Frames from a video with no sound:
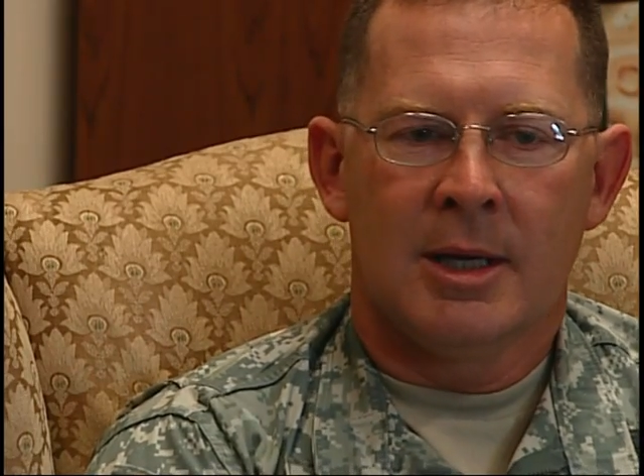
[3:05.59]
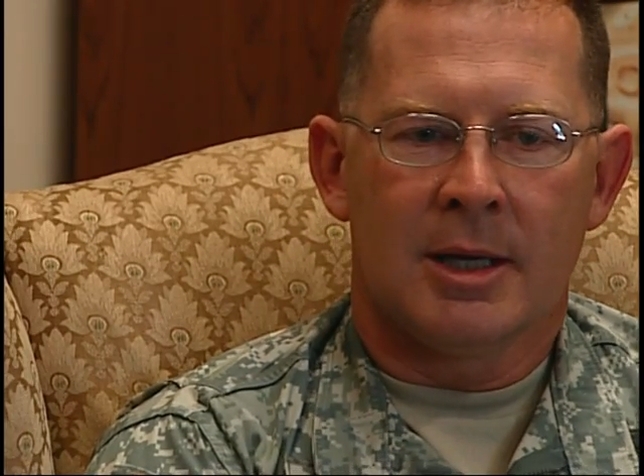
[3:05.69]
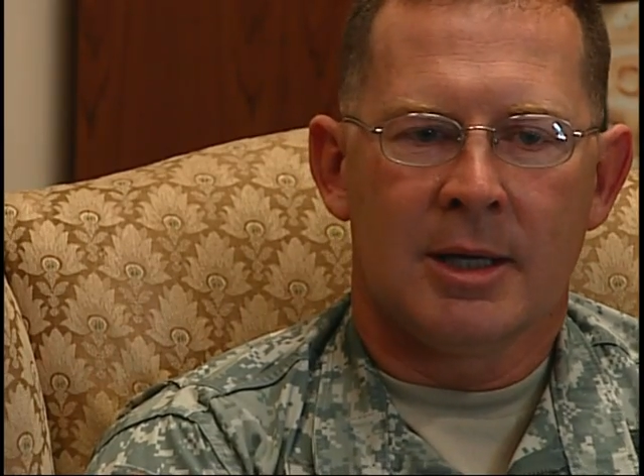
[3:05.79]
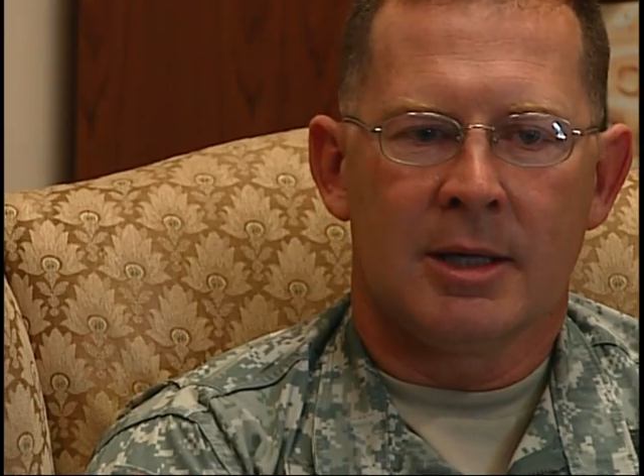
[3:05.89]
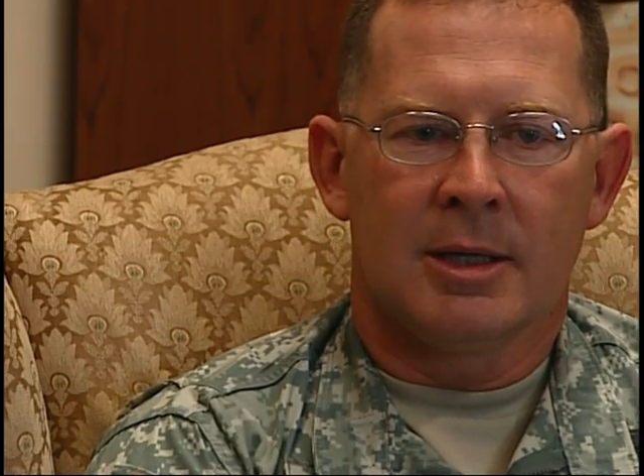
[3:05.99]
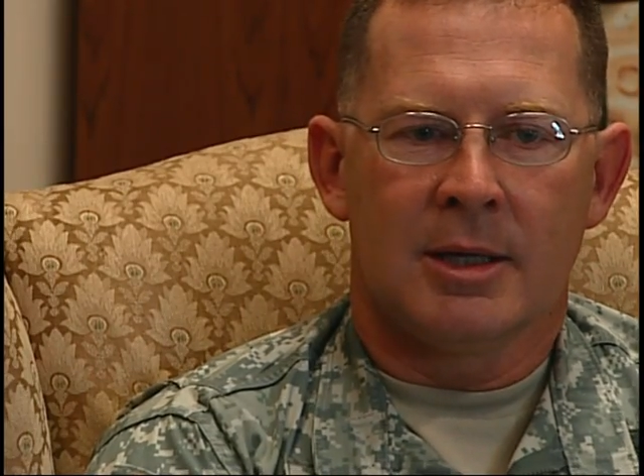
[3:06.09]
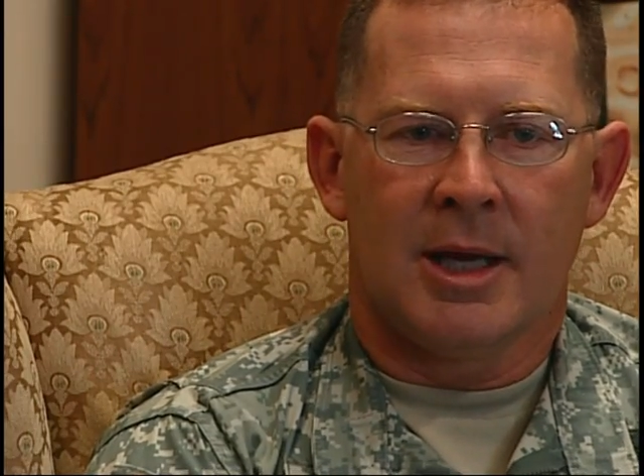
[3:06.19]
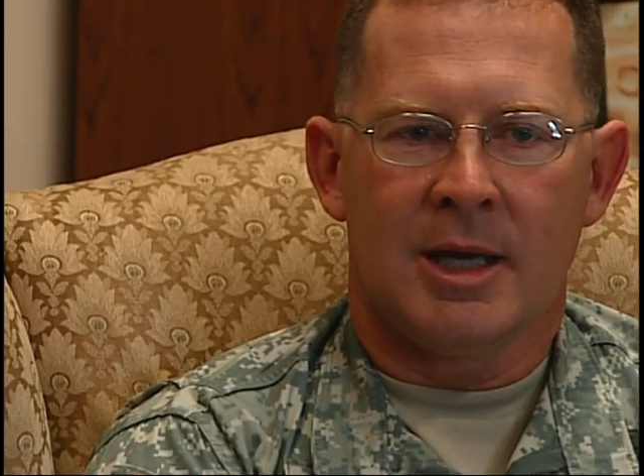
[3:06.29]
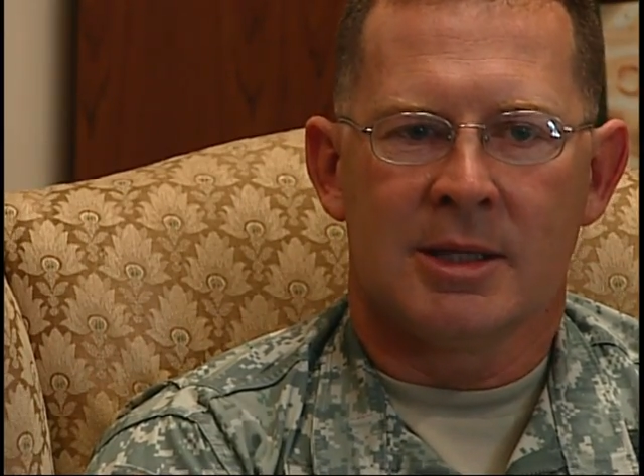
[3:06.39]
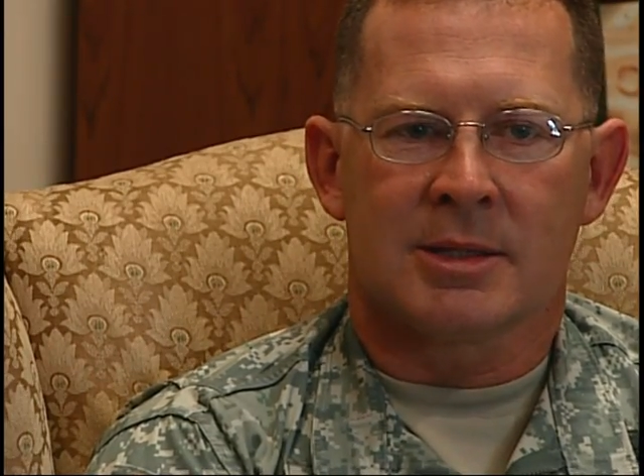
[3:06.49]

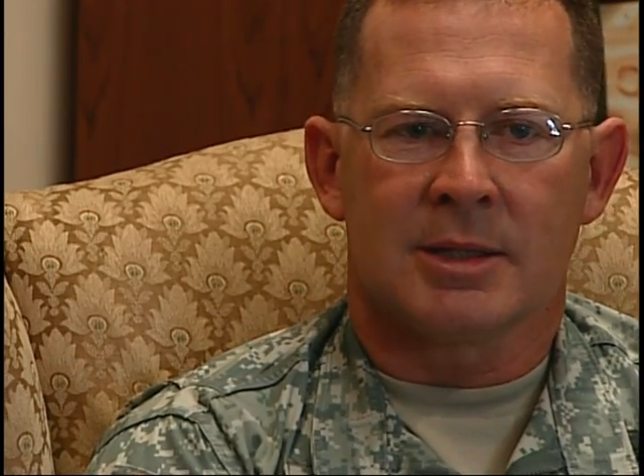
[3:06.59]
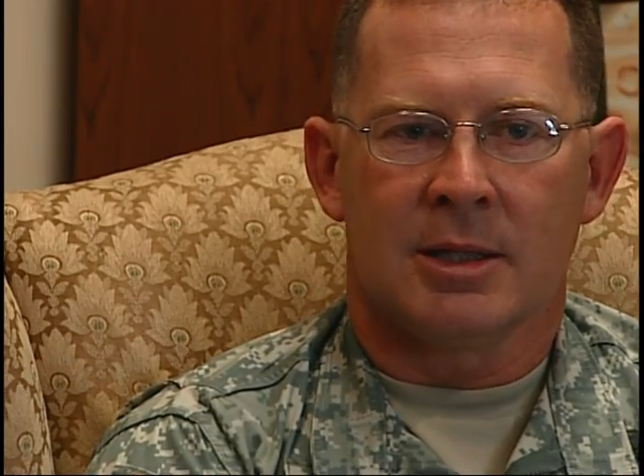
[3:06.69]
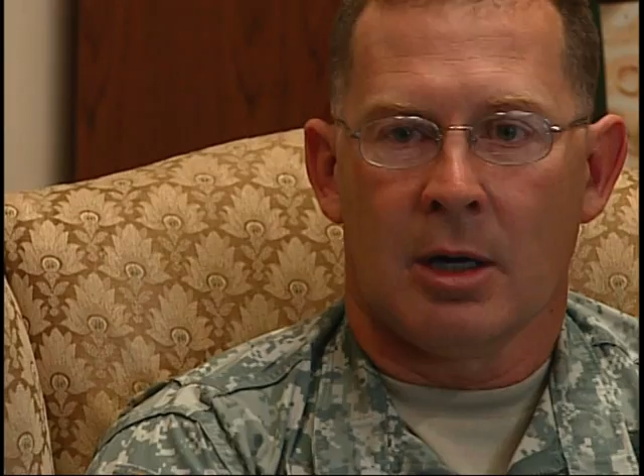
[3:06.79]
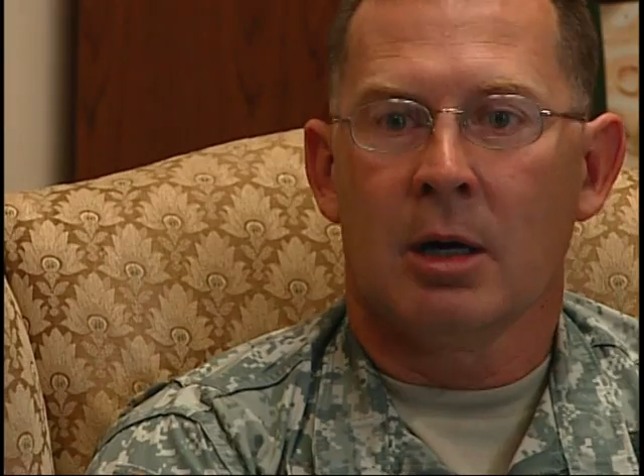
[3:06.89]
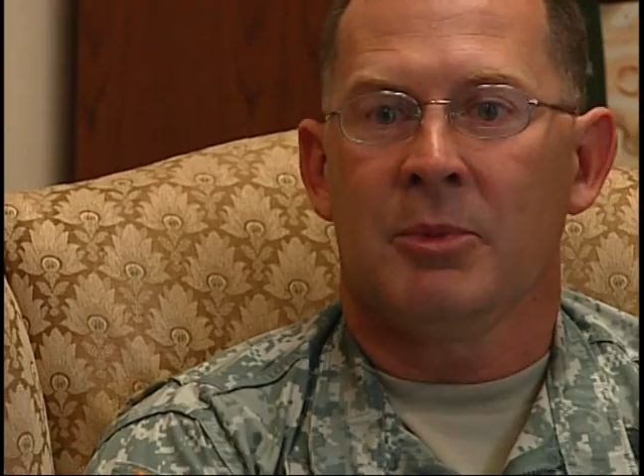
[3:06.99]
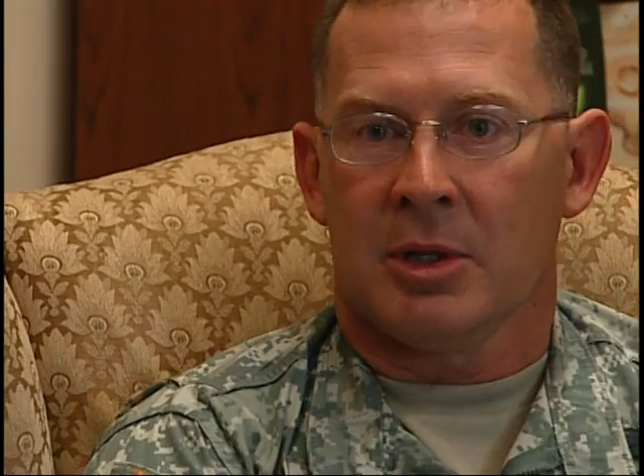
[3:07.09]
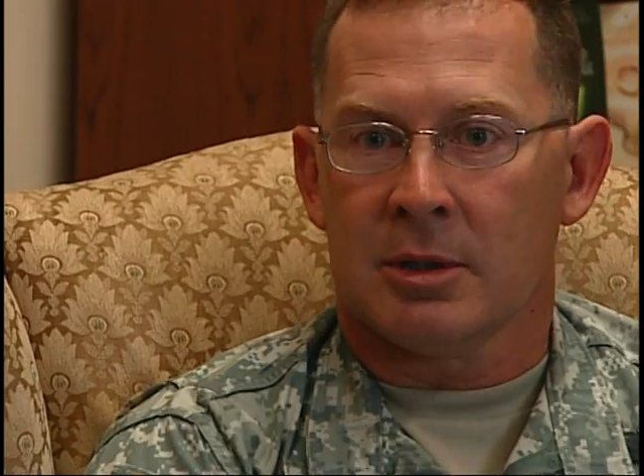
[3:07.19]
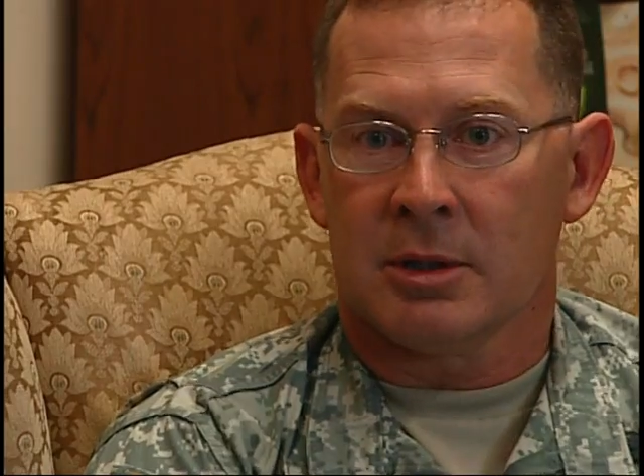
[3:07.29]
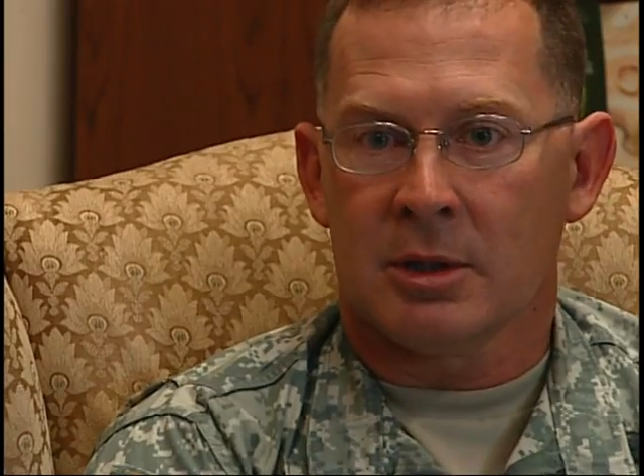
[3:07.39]
as an Army.